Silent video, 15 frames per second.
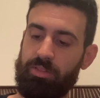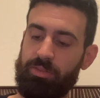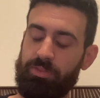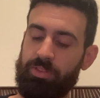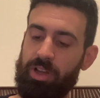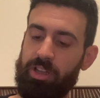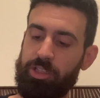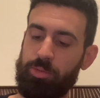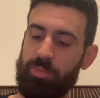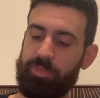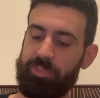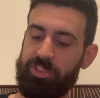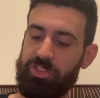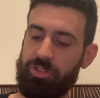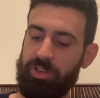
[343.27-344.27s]
volume
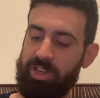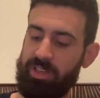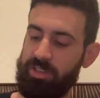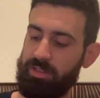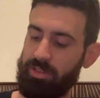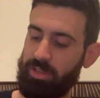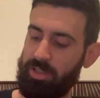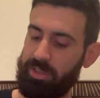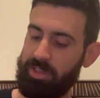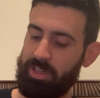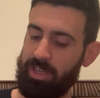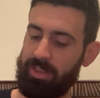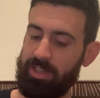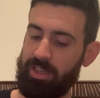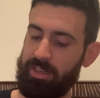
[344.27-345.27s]
of a train.
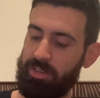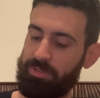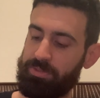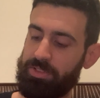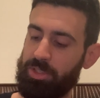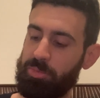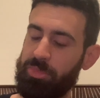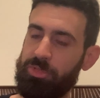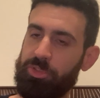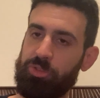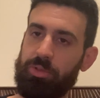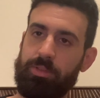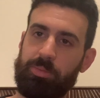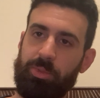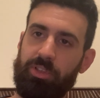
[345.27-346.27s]
And then if someone's
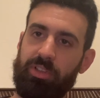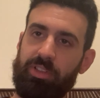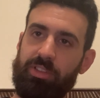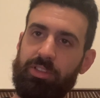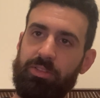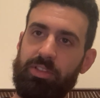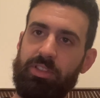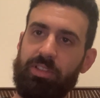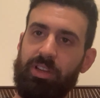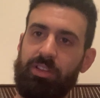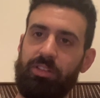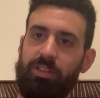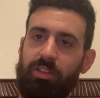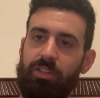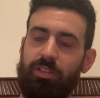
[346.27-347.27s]
whispering to each
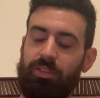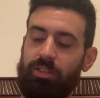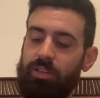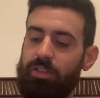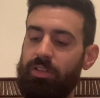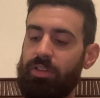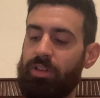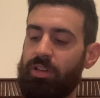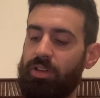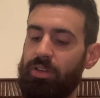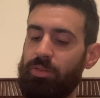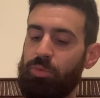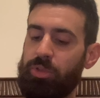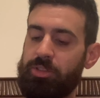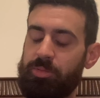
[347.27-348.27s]
other,
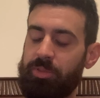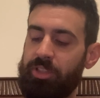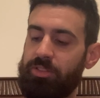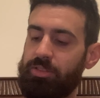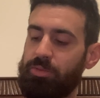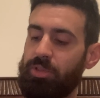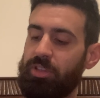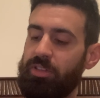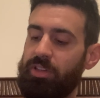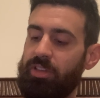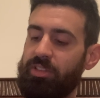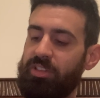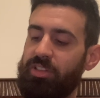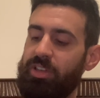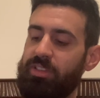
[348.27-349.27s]
whispering to one
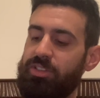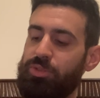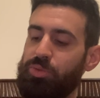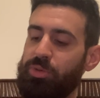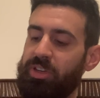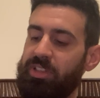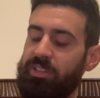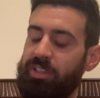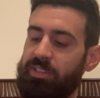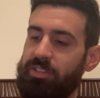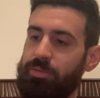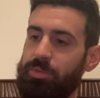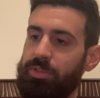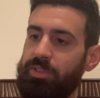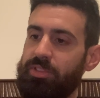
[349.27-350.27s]
another, it's 20
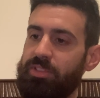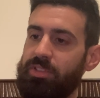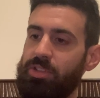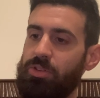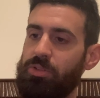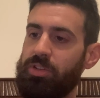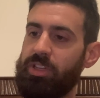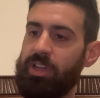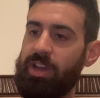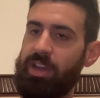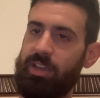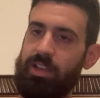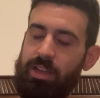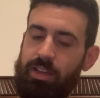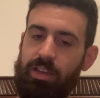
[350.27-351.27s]
decibels.
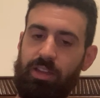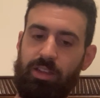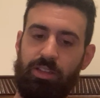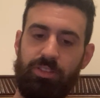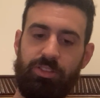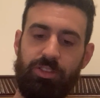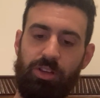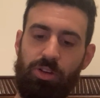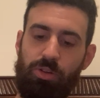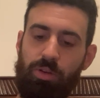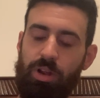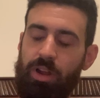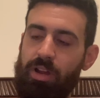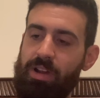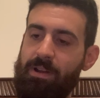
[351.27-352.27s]
Okay,
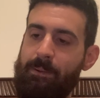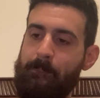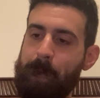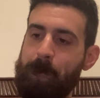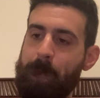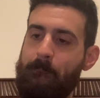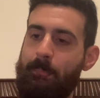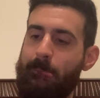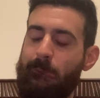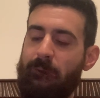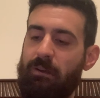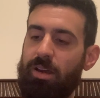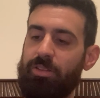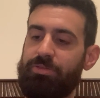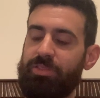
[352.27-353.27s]
so
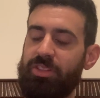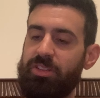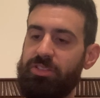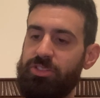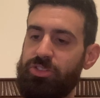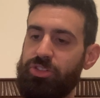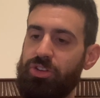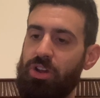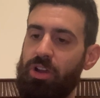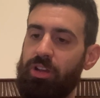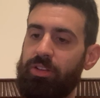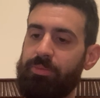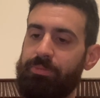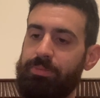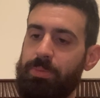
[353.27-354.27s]
for this
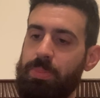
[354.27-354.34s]
chart,